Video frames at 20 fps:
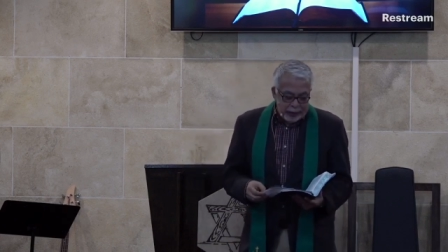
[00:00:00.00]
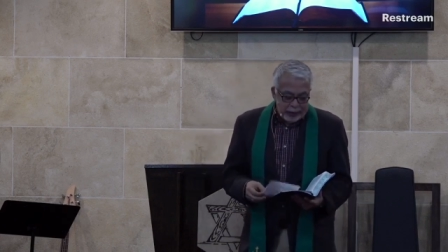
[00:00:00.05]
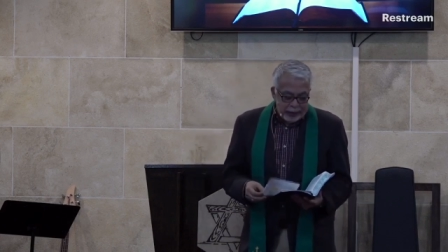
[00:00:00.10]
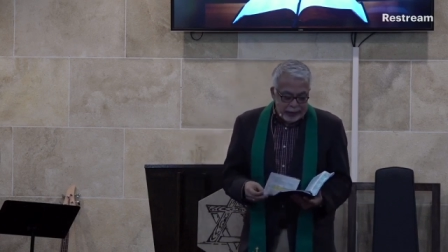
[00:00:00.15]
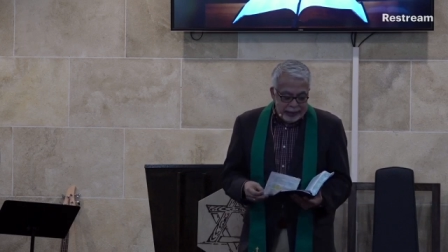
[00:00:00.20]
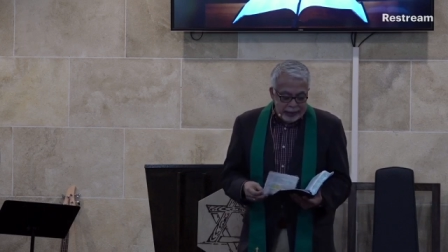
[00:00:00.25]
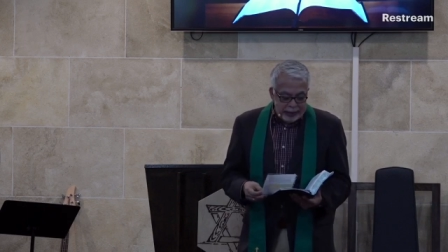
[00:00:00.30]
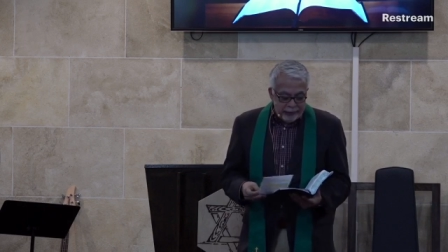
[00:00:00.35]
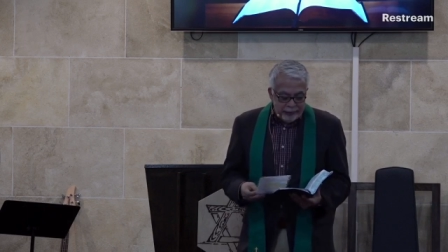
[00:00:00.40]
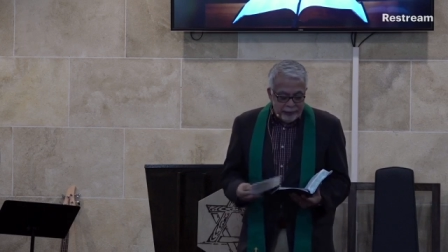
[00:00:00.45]

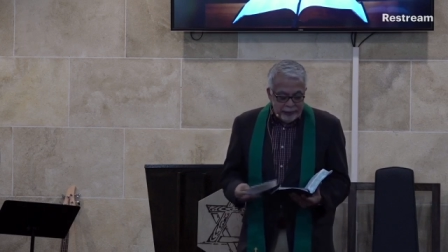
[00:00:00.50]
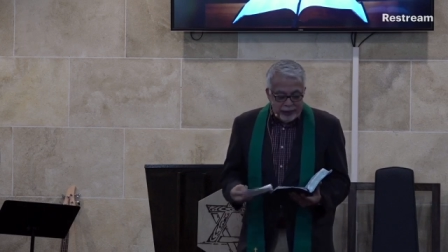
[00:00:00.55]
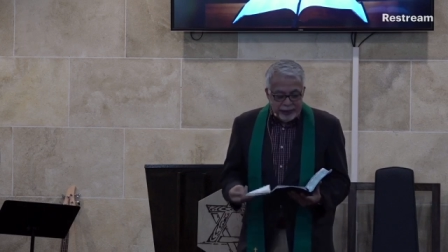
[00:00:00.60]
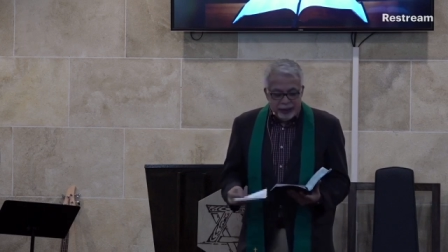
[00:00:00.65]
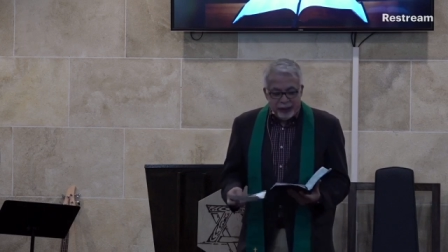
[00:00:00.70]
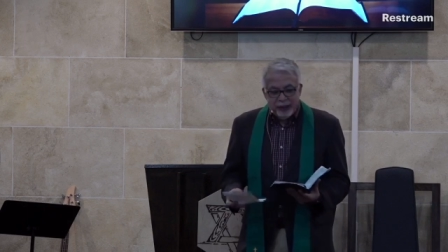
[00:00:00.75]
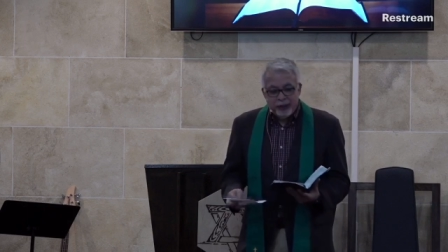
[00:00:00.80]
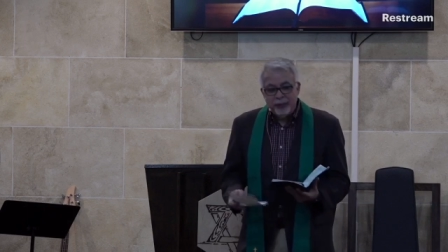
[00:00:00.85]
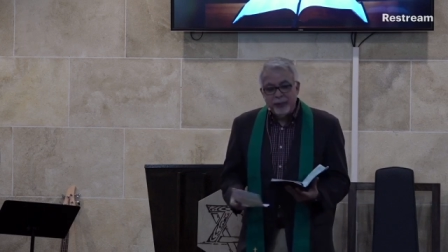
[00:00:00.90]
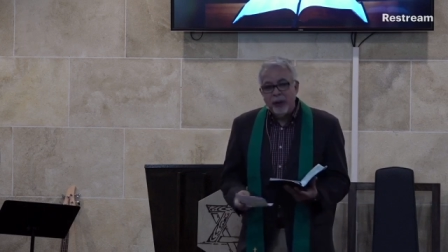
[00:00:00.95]
He
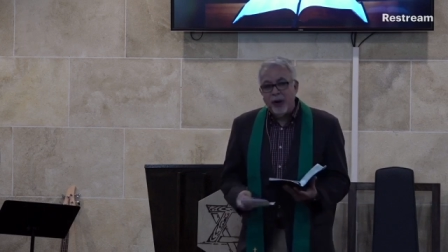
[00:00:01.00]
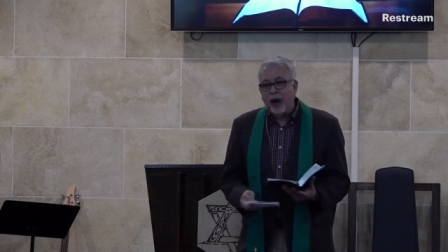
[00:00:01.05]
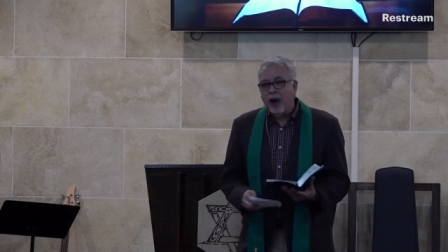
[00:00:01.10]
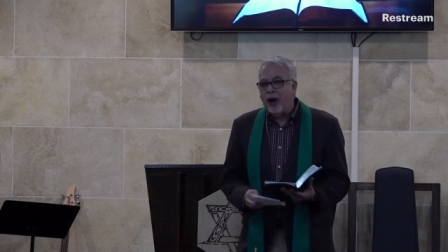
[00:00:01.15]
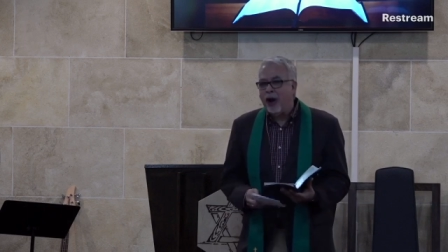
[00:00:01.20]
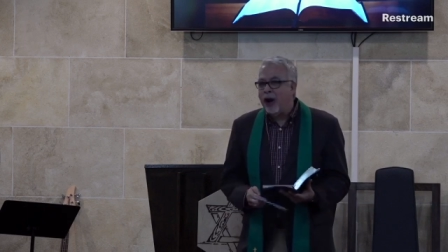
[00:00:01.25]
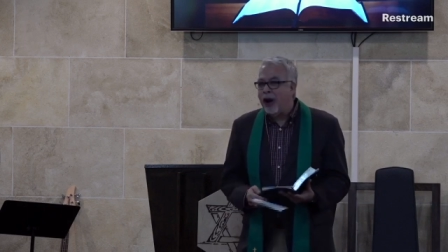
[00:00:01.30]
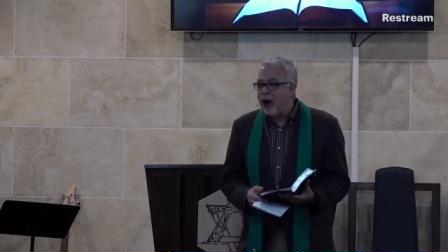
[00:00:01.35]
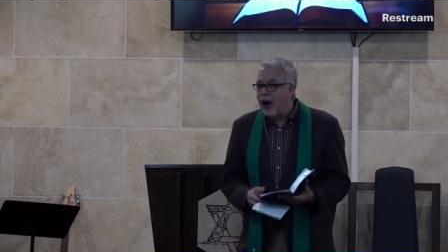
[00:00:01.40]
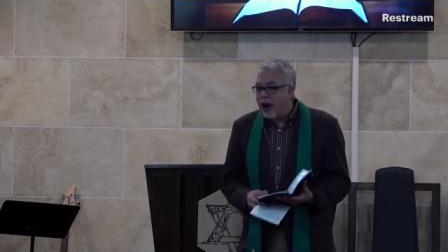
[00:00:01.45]
inflicts some
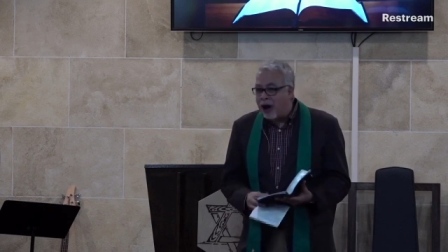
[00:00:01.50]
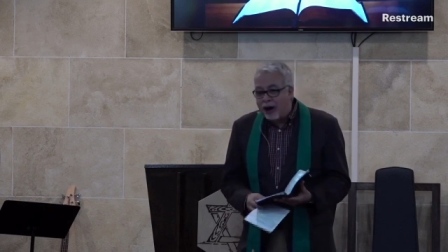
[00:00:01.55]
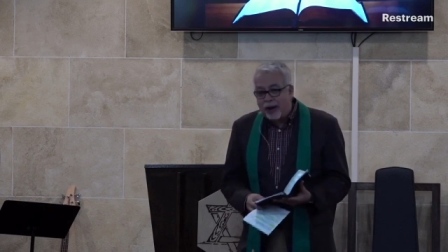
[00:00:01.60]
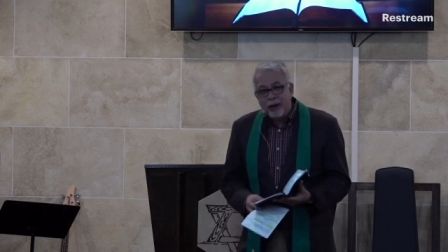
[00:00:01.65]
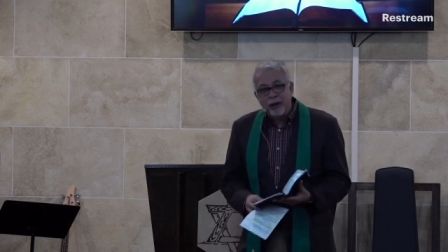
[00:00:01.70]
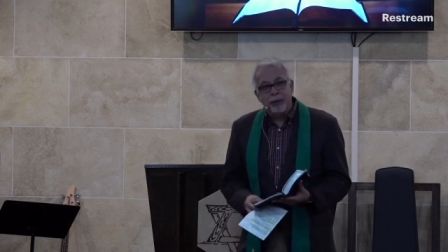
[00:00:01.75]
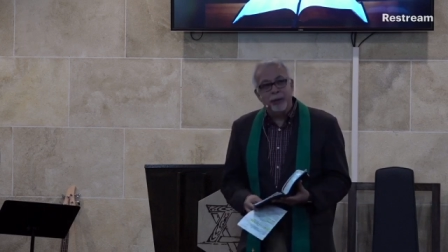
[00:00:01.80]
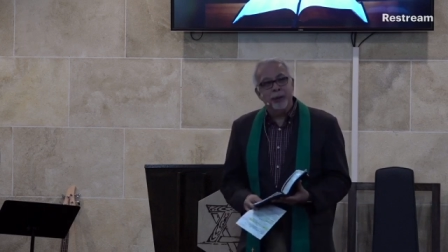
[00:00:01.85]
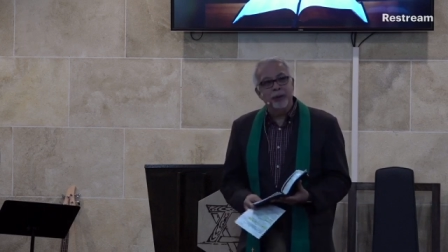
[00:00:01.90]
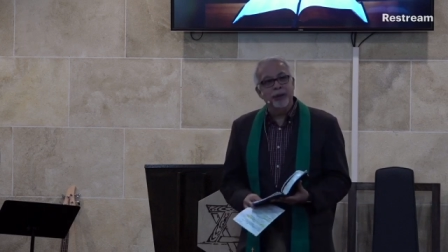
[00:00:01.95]

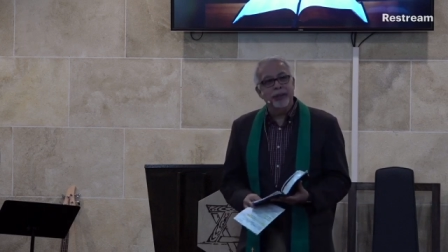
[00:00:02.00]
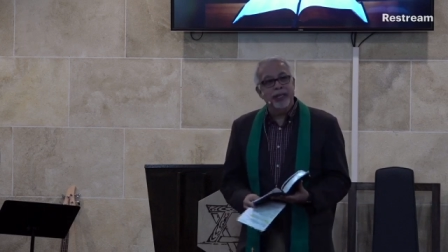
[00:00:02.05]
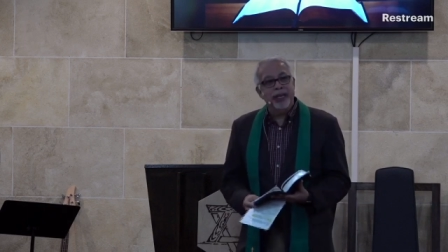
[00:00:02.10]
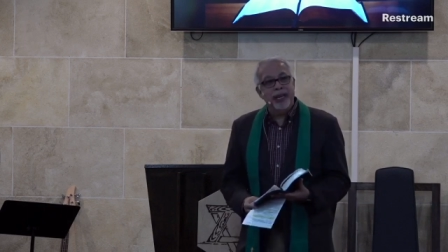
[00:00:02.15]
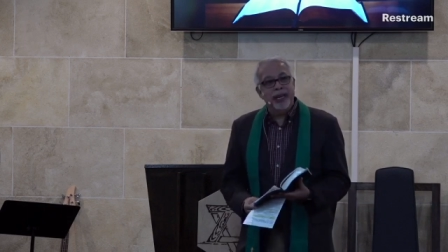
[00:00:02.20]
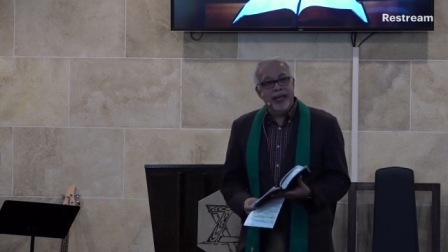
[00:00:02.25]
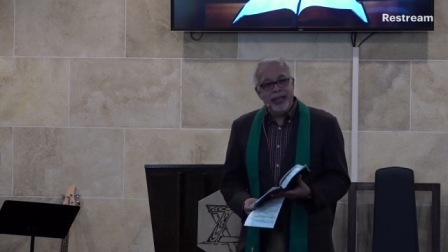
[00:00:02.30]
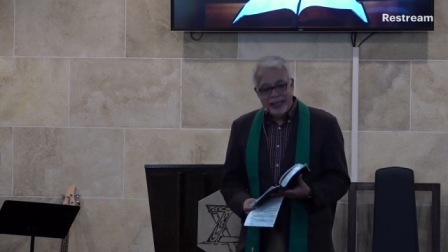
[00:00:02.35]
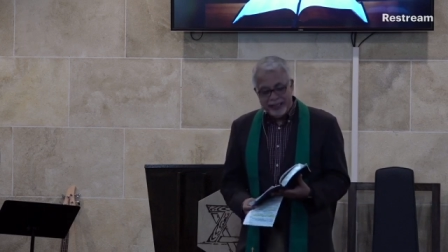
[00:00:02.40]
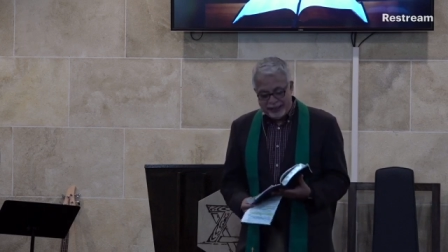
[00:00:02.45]
horrible
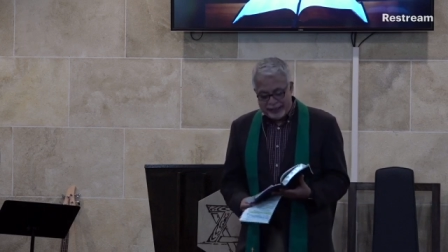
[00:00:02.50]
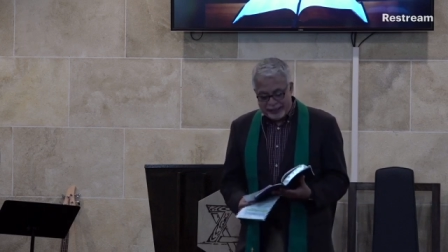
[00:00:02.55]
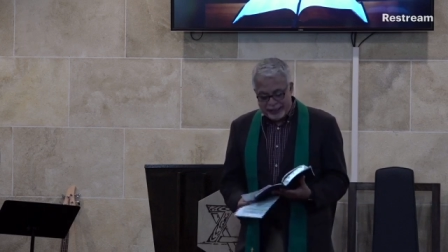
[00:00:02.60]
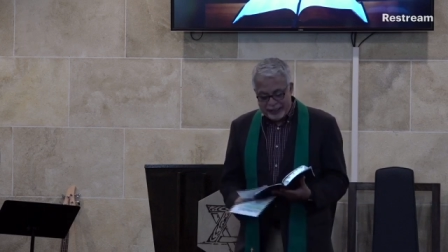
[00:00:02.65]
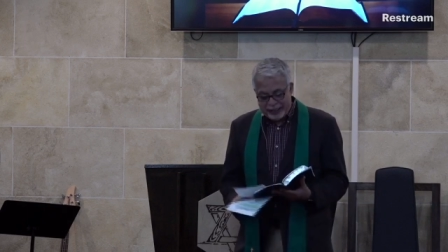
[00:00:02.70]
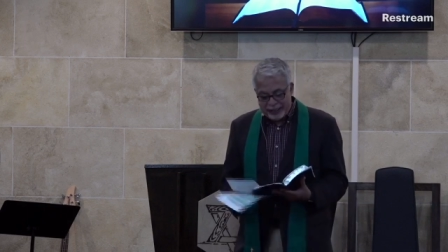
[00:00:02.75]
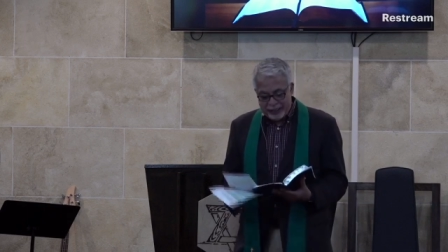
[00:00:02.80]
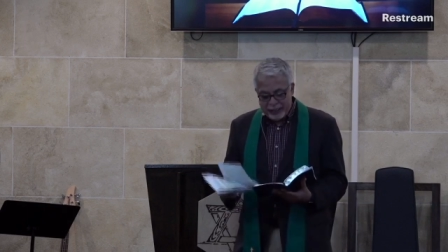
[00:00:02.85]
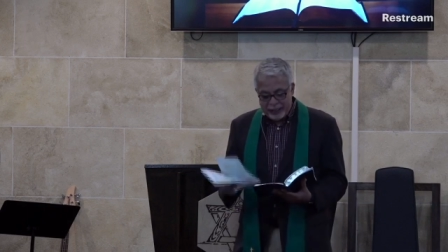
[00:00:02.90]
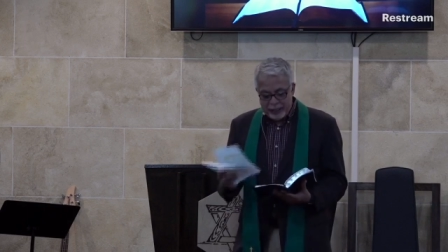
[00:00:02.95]
things
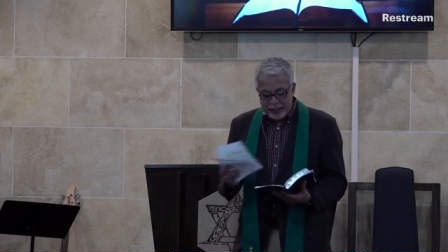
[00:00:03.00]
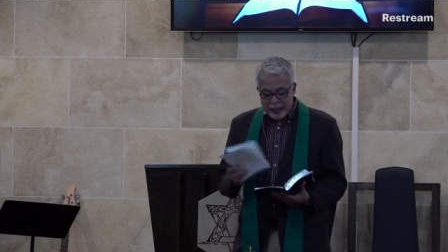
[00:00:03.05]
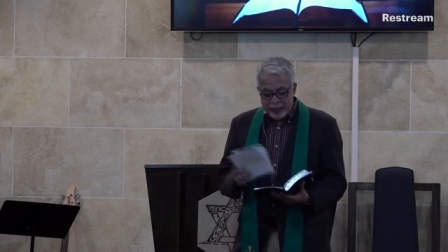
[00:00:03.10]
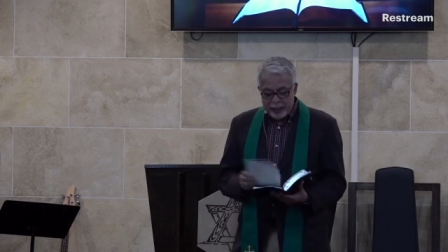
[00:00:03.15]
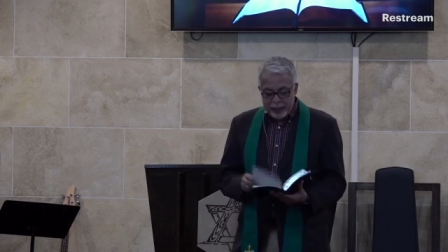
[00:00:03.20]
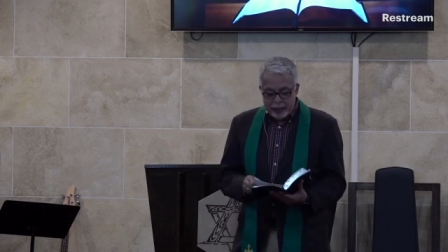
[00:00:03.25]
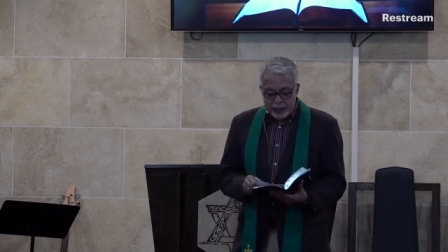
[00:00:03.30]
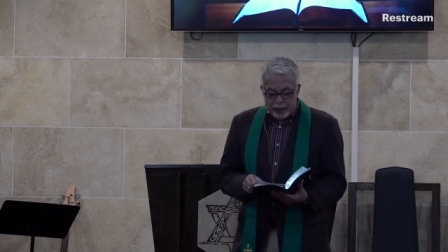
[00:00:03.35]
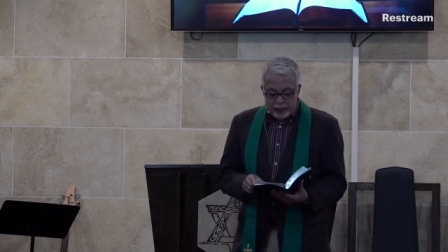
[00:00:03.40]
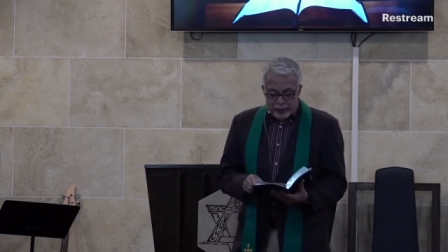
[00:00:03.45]

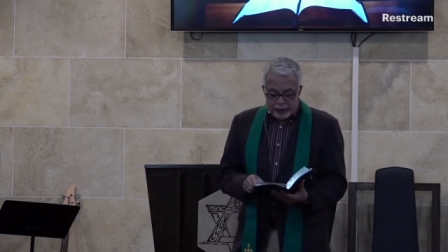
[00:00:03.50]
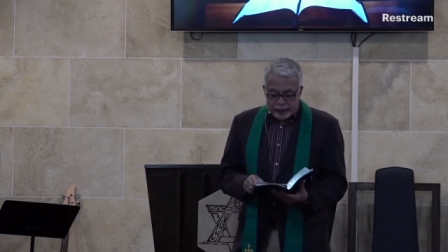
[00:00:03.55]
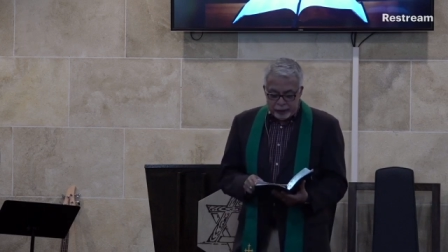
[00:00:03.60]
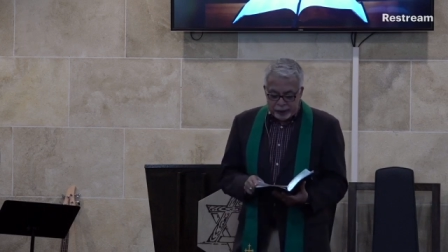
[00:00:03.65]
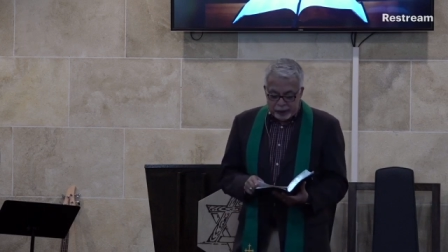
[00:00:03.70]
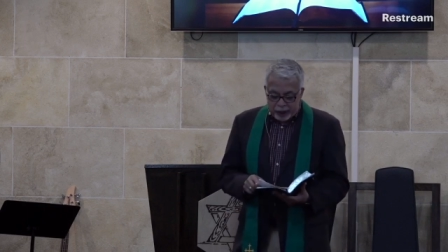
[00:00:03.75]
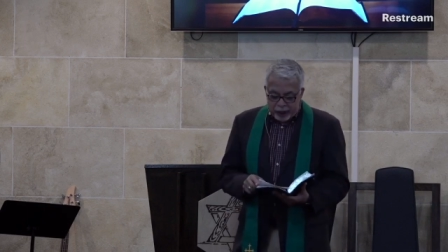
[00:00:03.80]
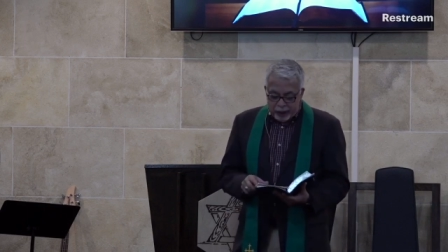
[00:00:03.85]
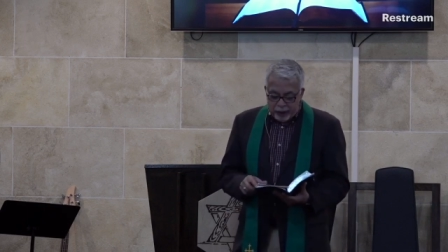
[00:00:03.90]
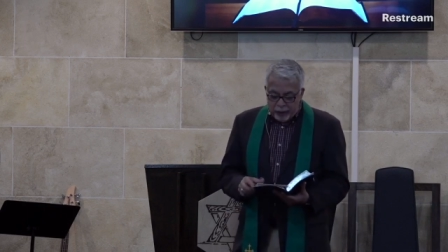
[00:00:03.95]
to
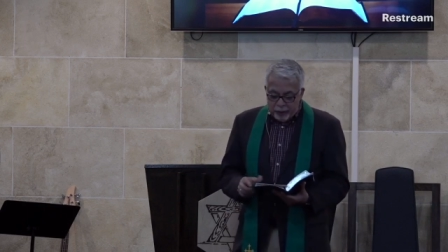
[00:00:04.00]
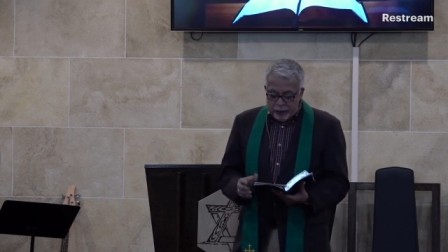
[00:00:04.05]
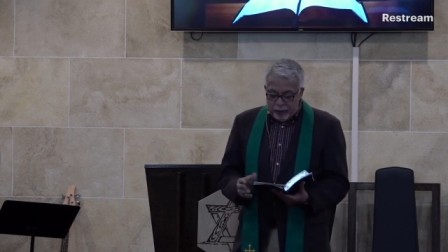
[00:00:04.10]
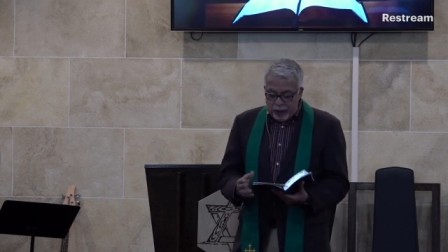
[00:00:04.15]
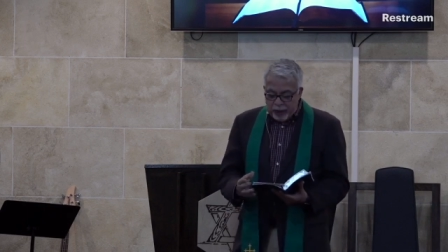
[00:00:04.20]
Job.